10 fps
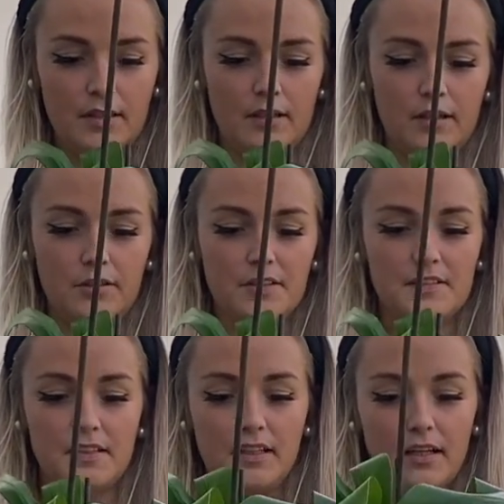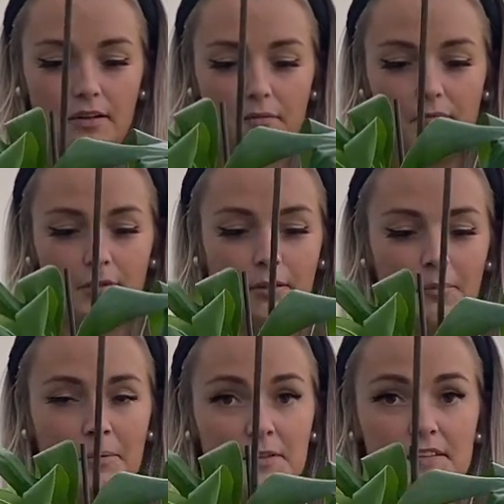you can see here on my
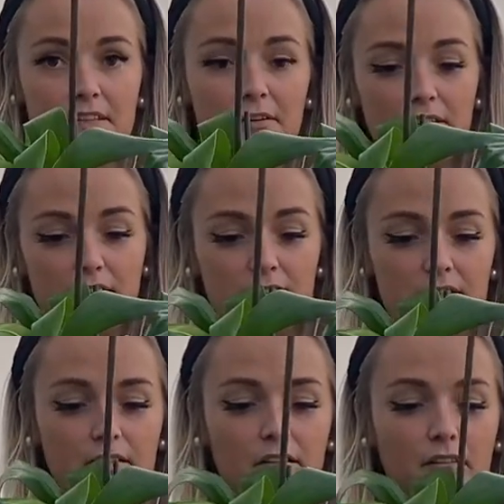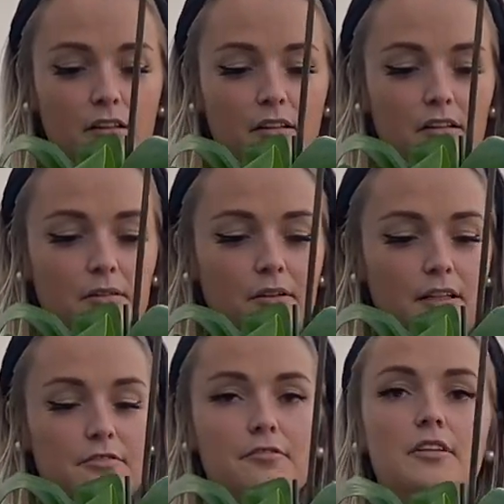monstera, this has gotten a new leaf
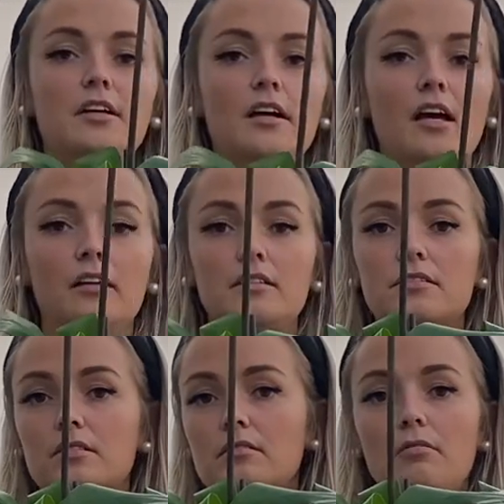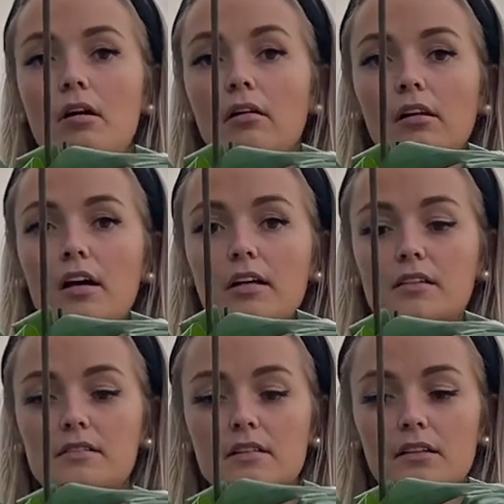and it's all light,
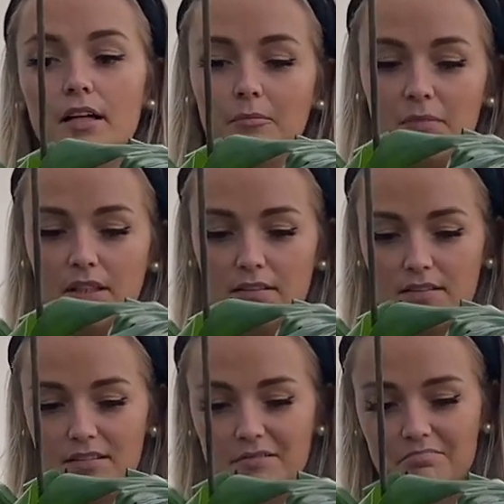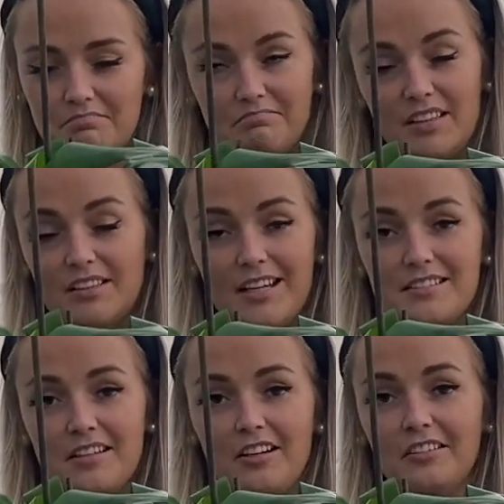and that means it
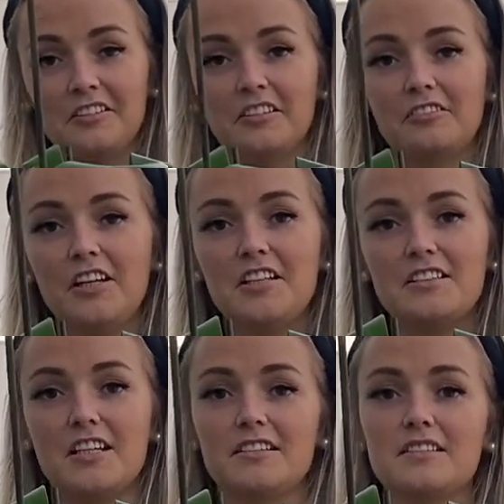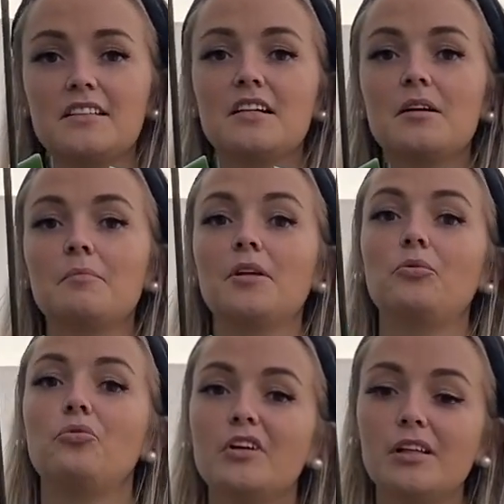hasn't gotten enough light yet, but it
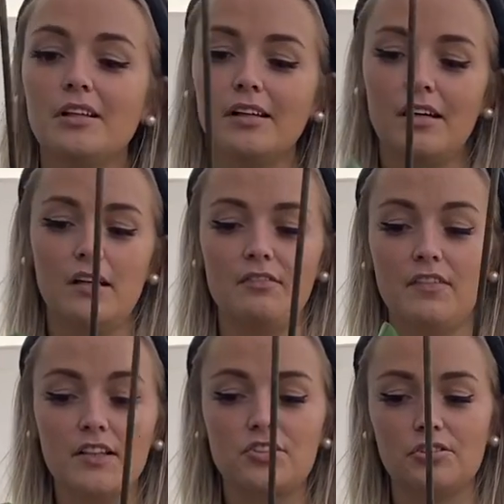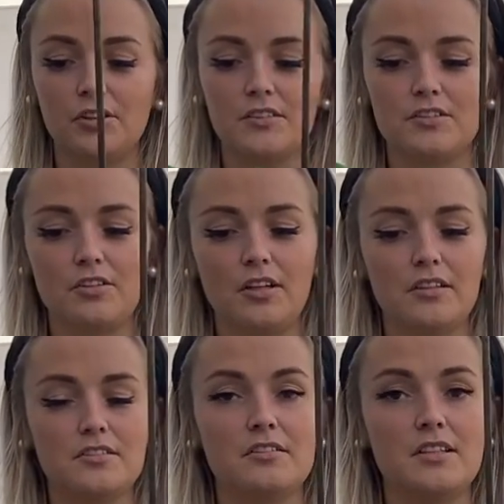will eventually turn
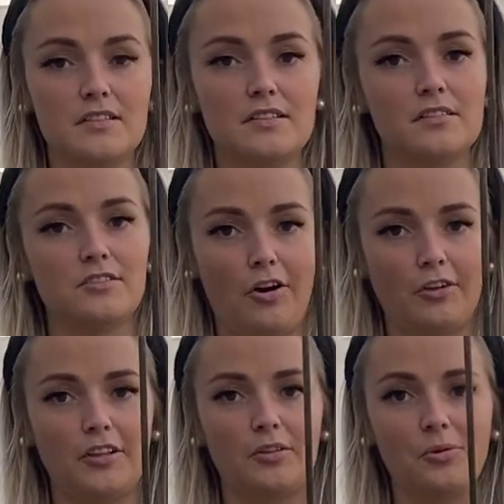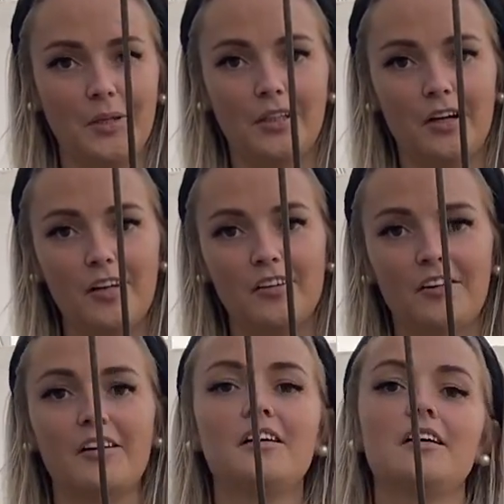into this dark green color
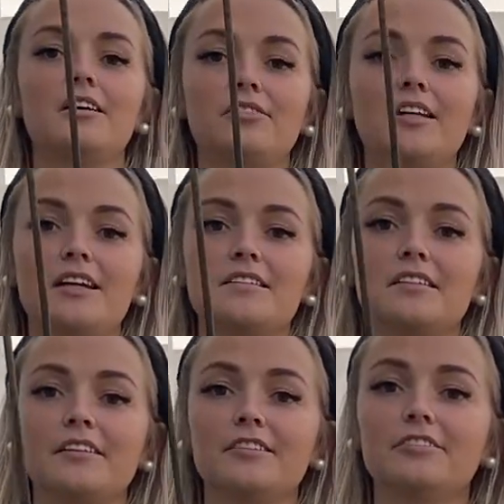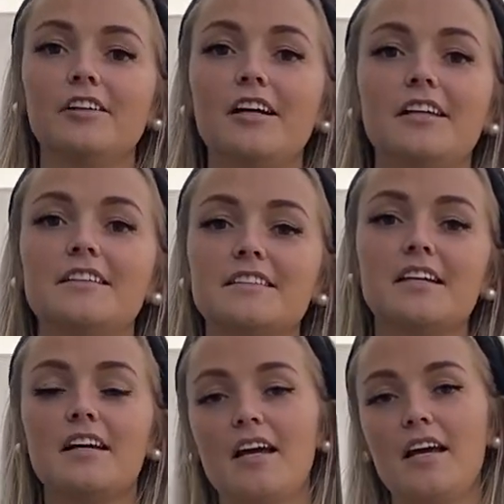if it gets enough light.
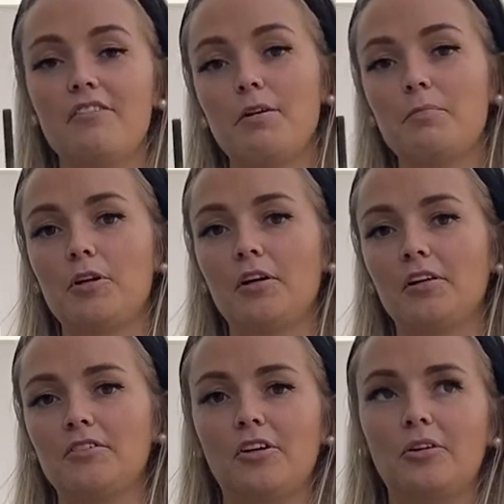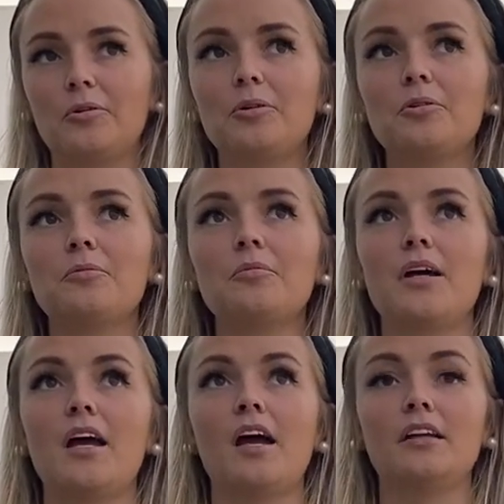If I put it in a dark room
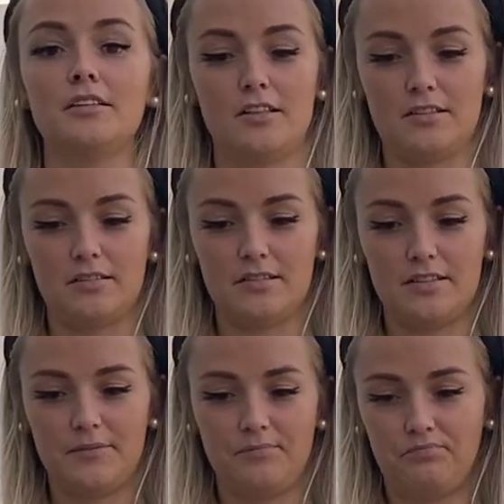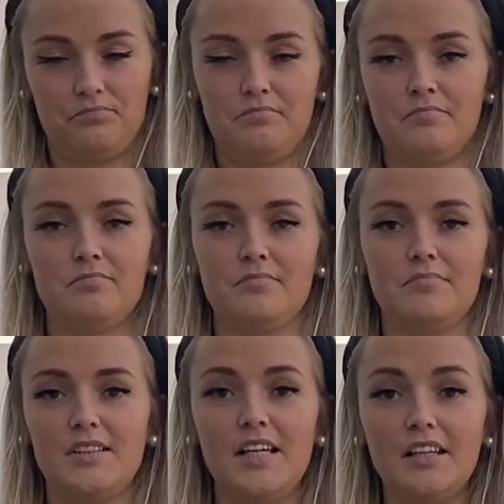and it doesn't
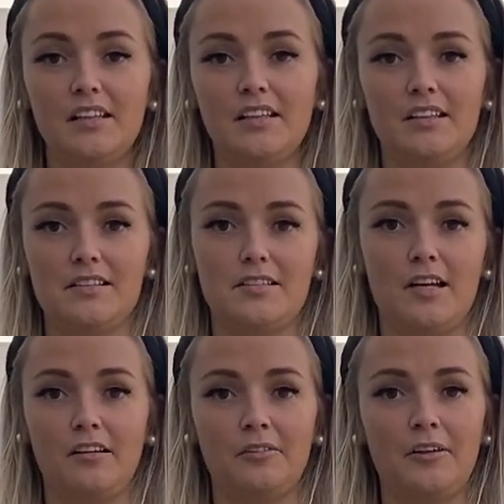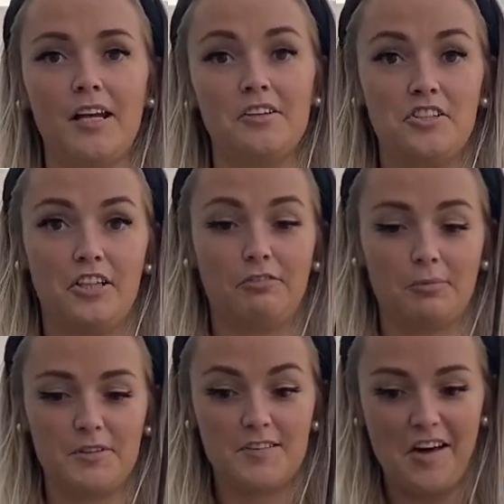get any sun or energy from
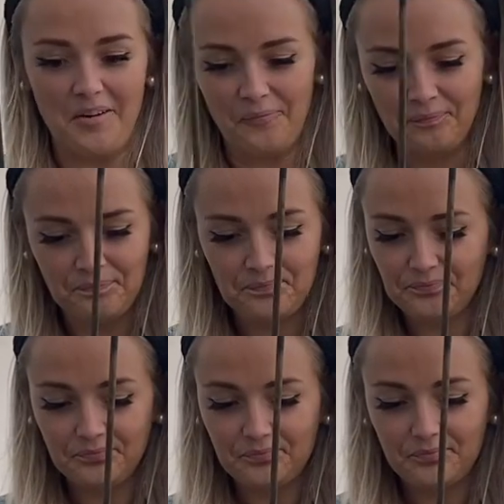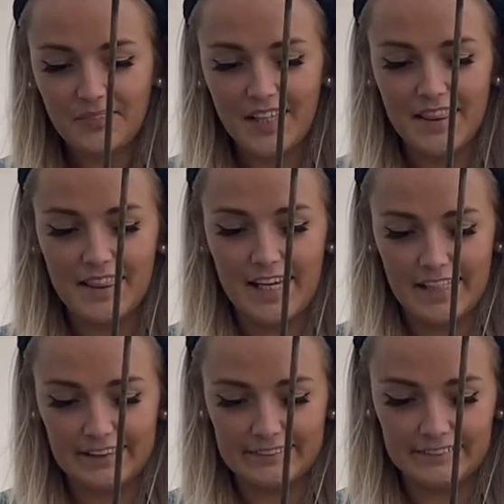the sun,
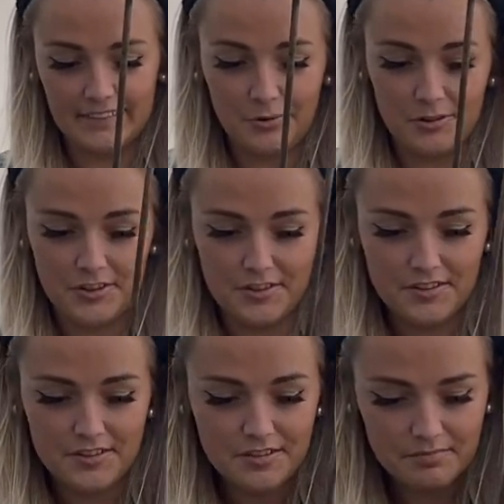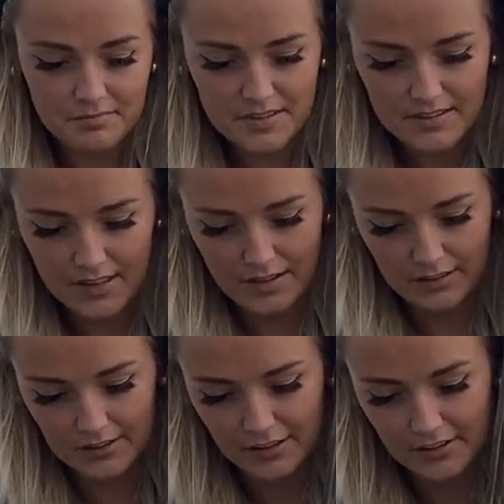then it will just stay
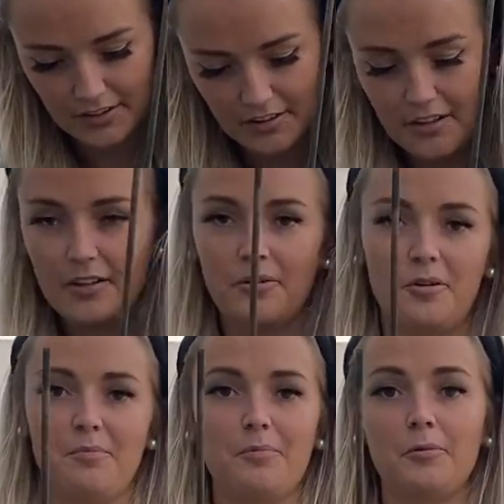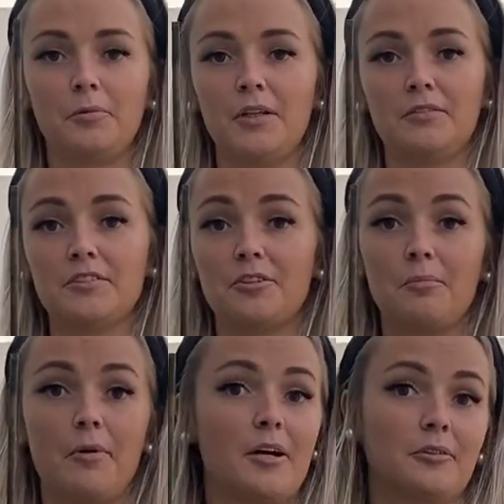that color, or probably even turn
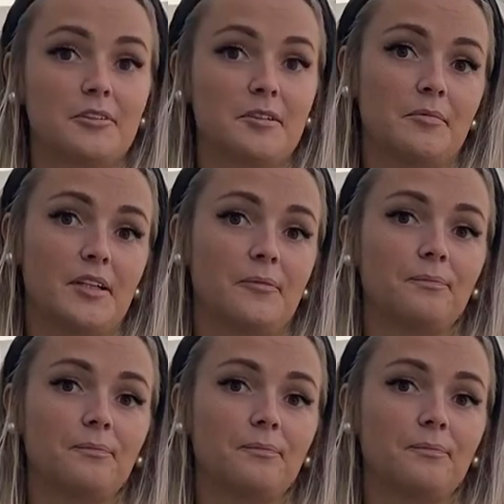brown or something.